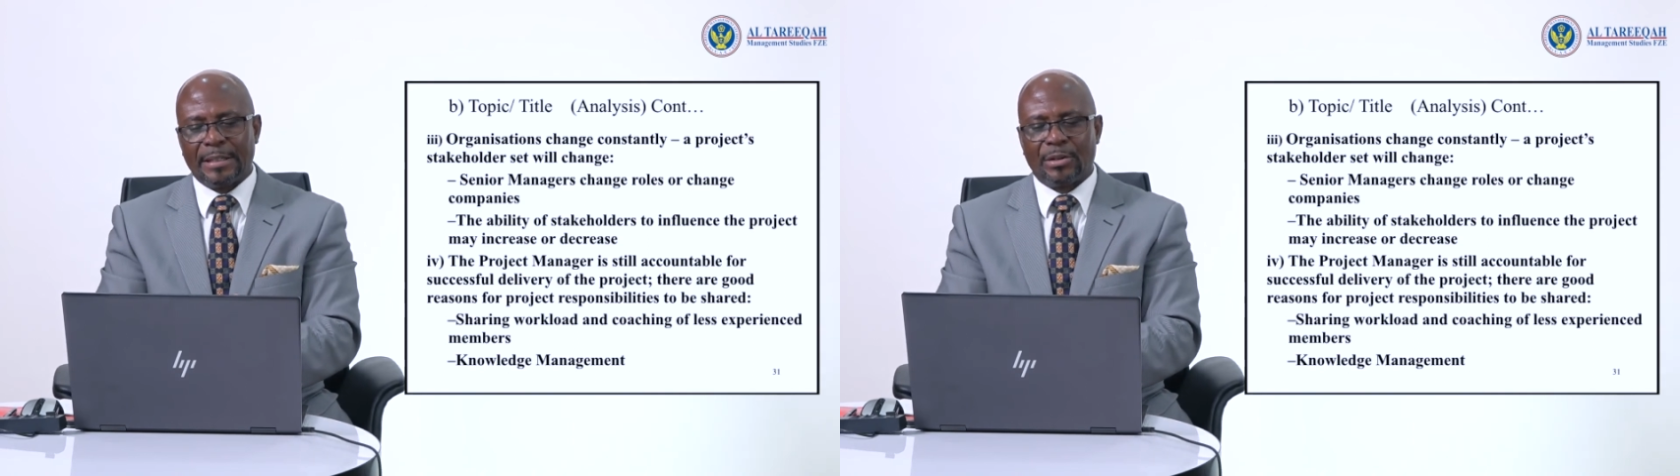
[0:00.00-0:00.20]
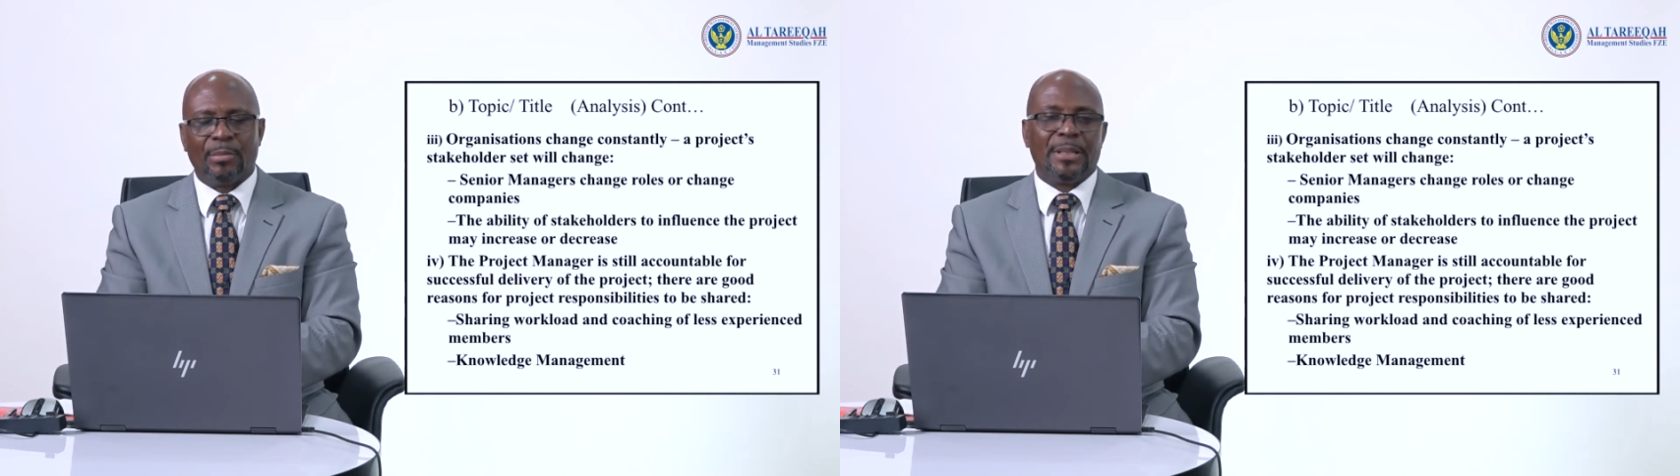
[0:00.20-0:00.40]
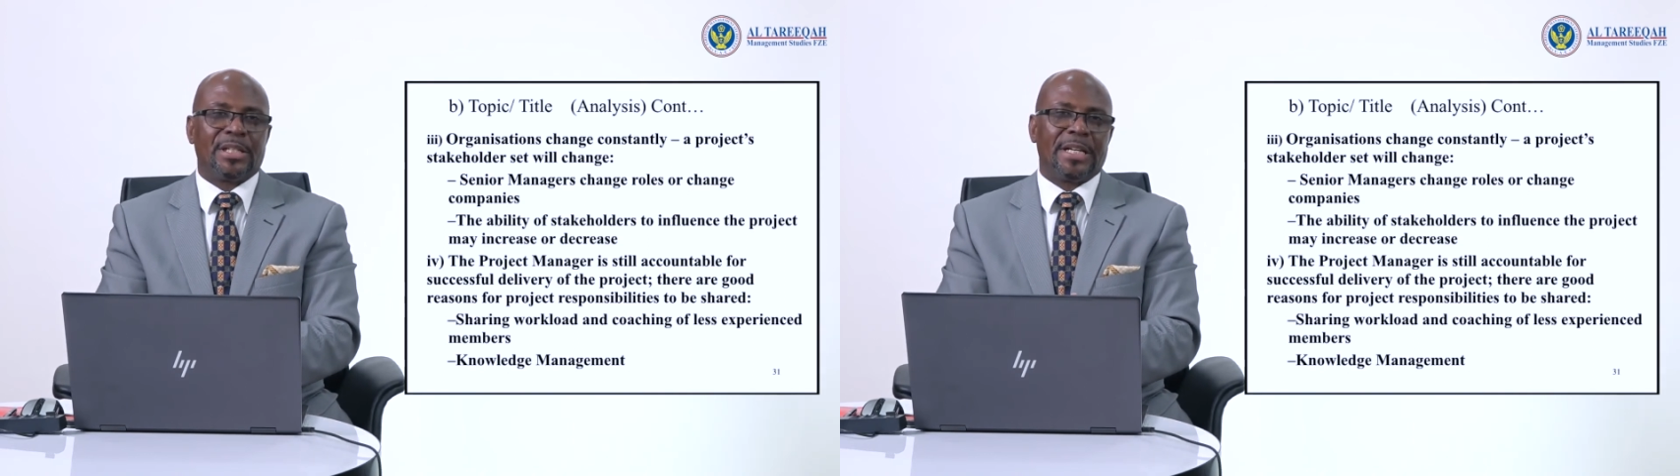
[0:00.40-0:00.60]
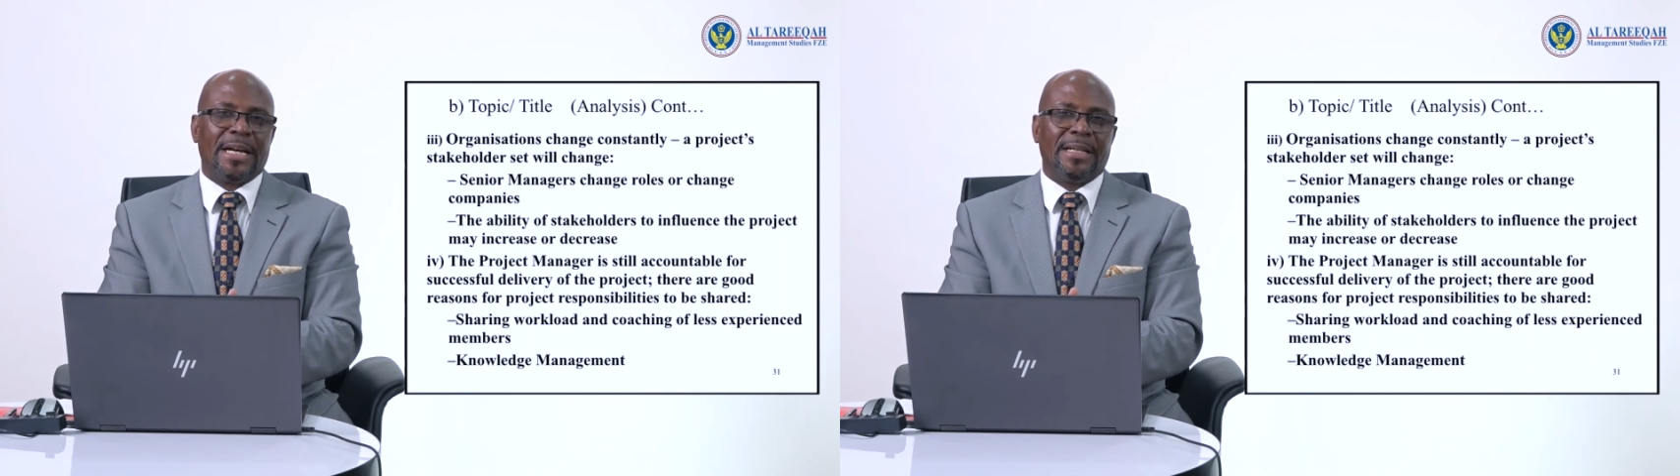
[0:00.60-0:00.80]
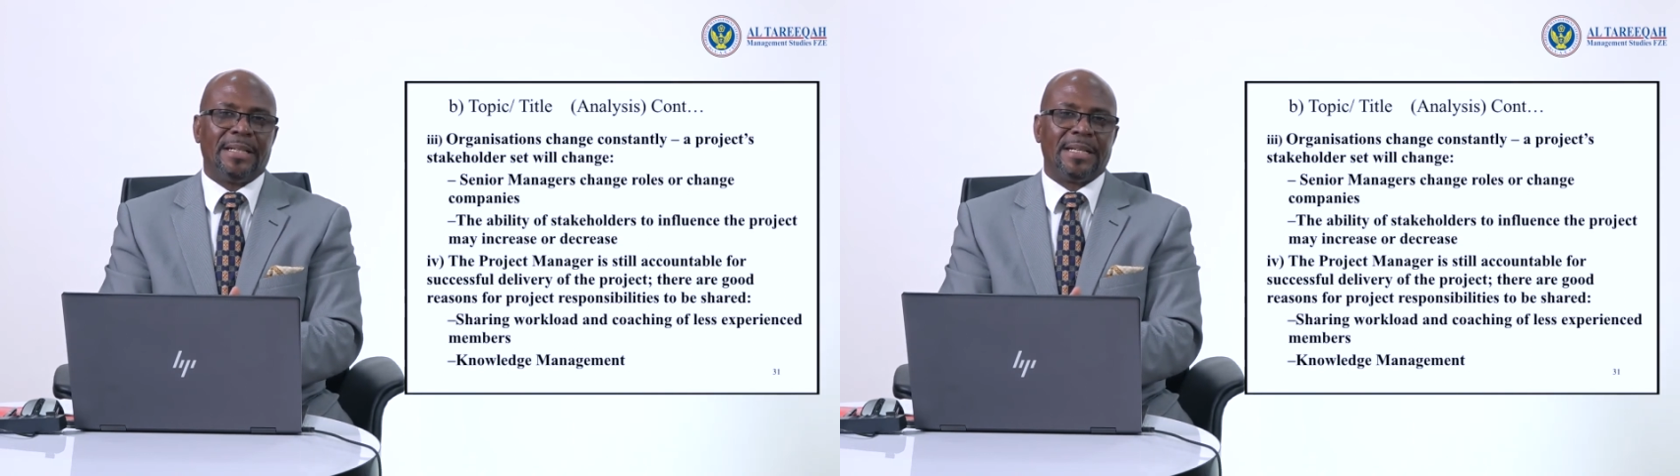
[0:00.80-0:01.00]
to be
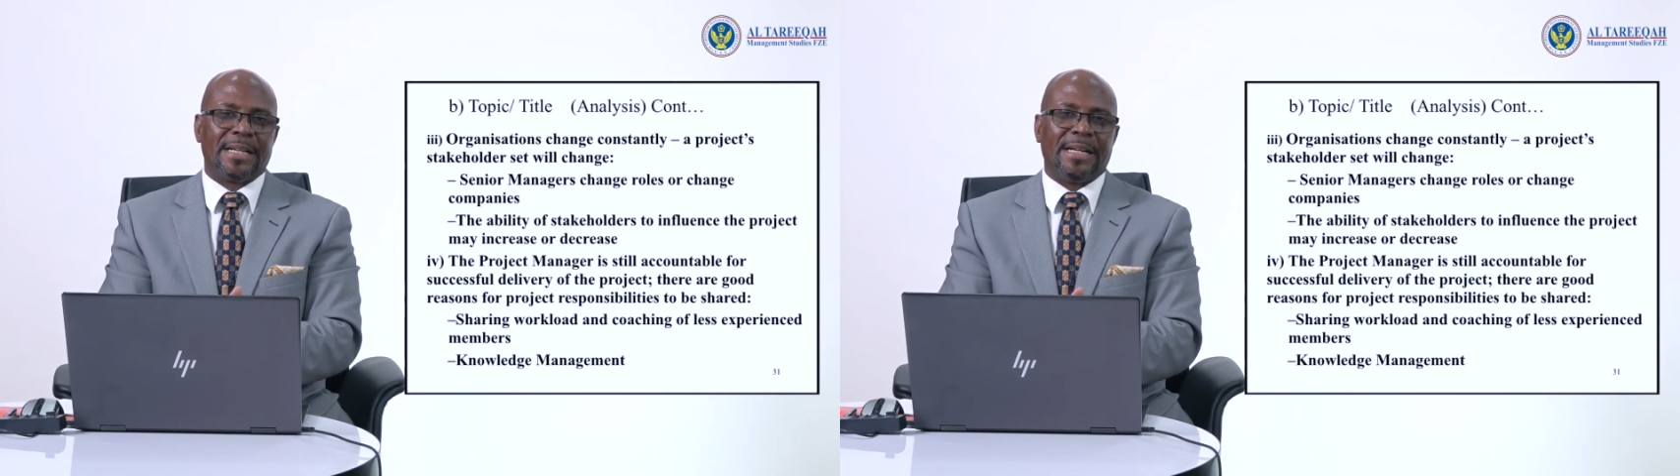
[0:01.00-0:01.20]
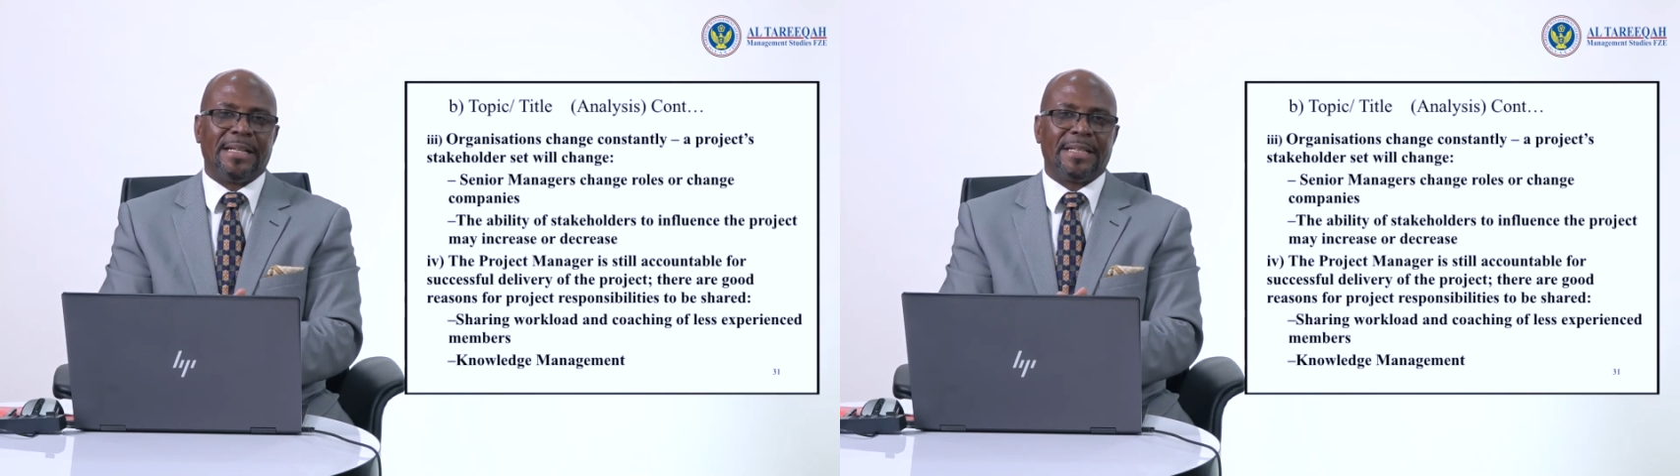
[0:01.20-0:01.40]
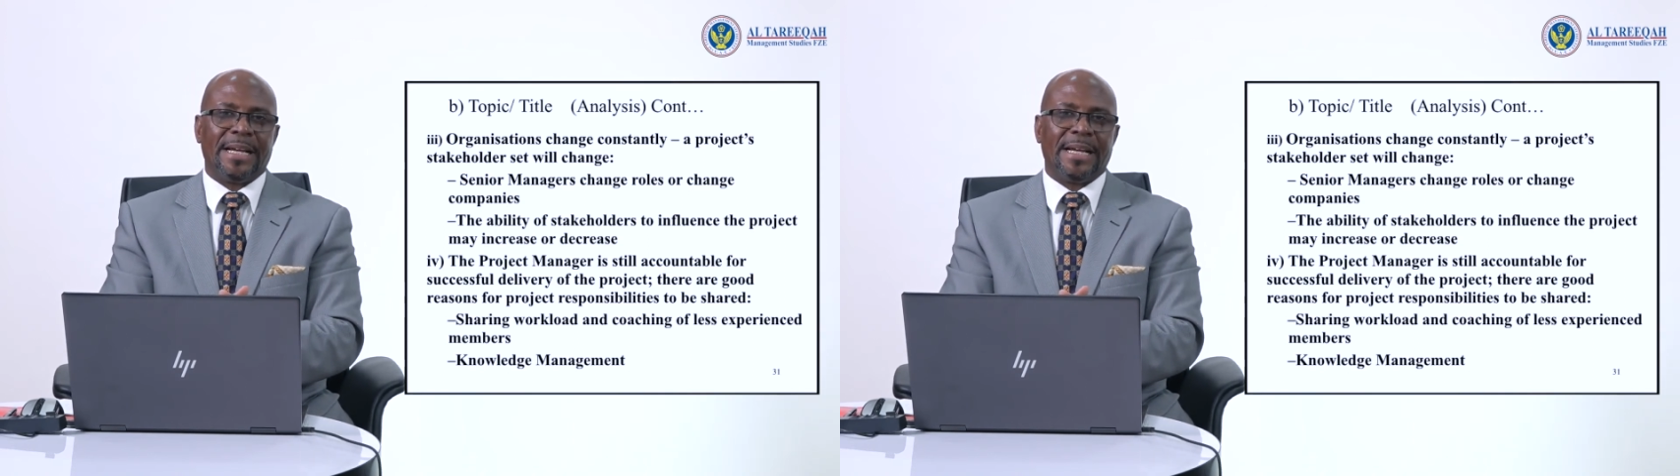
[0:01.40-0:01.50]
shared, isn't it?